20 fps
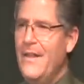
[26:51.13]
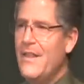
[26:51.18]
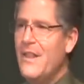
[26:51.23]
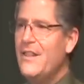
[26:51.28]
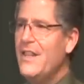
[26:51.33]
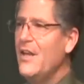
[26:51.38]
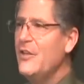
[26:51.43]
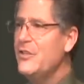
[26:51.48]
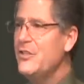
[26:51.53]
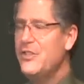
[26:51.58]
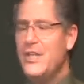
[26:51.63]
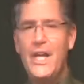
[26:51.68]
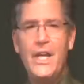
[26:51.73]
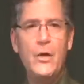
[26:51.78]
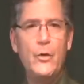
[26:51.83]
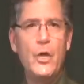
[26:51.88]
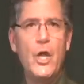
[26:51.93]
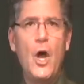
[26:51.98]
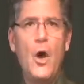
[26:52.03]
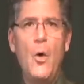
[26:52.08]
That they'll
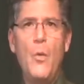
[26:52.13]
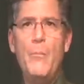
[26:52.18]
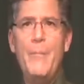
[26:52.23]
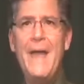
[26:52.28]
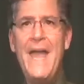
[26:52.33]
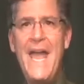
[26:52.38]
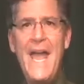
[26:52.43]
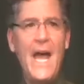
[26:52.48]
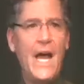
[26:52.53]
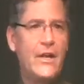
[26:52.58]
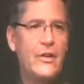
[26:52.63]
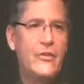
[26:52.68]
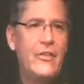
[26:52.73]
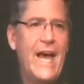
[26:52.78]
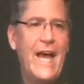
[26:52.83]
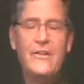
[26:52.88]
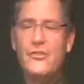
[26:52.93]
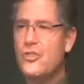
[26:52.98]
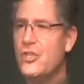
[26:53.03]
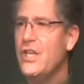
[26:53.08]
see you and go, man,
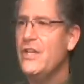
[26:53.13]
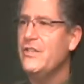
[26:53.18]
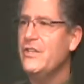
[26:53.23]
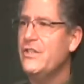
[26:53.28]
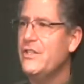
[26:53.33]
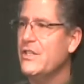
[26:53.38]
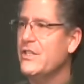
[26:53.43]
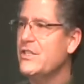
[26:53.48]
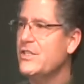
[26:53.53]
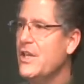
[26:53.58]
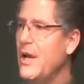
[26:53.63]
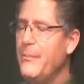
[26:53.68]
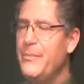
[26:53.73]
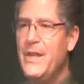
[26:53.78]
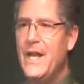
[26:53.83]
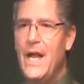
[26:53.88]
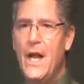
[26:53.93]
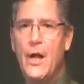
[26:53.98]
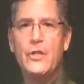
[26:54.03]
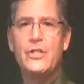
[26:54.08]
that Jesus is
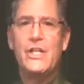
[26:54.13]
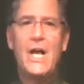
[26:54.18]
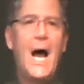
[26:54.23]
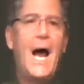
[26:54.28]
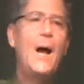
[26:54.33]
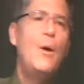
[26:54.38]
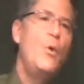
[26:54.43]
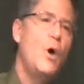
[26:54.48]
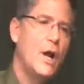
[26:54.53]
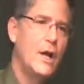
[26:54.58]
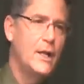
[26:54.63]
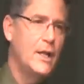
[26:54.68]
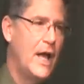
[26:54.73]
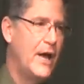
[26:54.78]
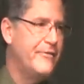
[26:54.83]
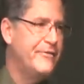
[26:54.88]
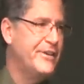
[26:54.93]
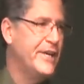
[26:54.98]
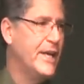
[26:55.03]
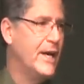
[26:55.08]
something else. I want to
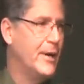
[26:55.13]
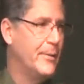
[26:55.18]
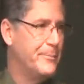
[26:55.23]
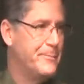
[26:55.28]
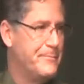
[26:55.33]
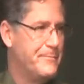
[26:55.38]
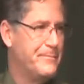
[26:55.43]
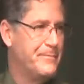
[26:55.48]
love him.